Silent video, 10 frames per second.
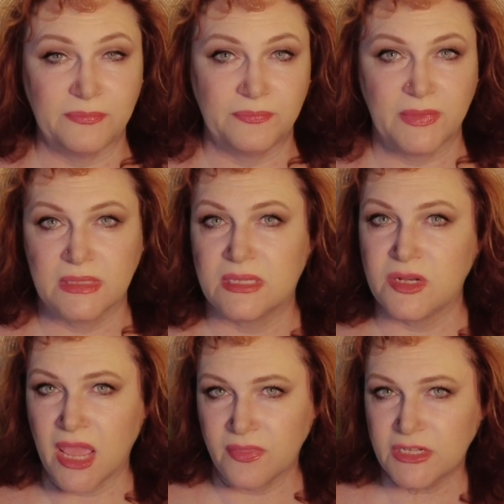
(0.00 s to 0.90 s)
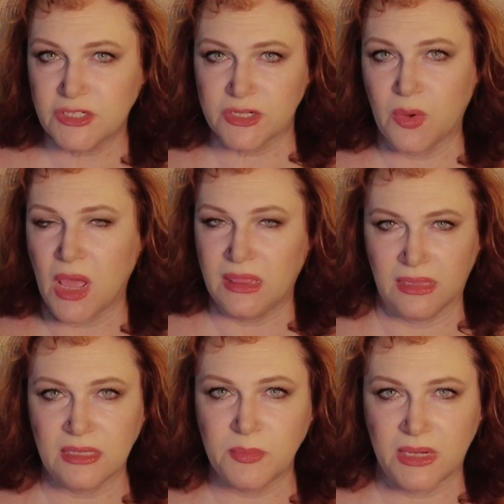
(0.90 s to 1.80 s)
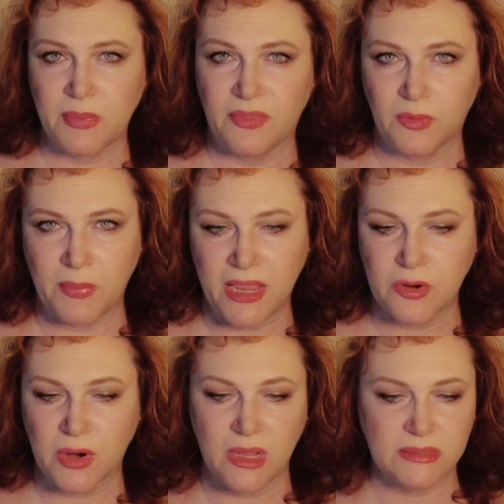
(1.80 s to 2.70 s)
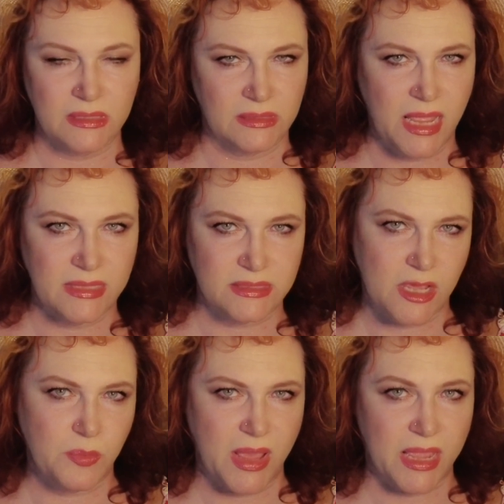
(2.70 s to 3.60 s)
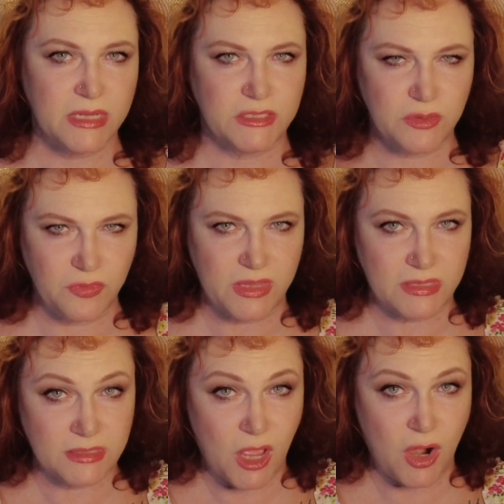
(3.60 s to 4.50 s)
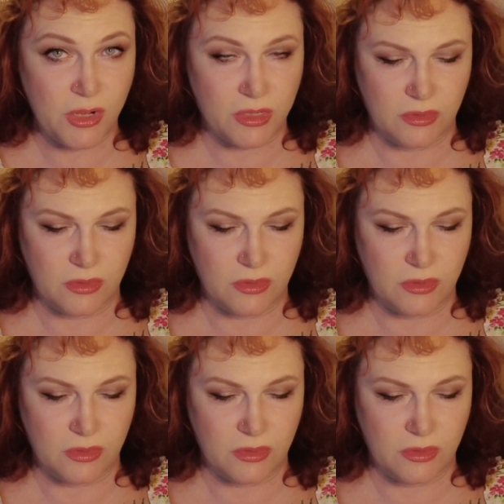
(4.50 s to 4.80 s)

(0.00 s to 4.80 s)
So now that you know a little bit about the background, let's go back to this article.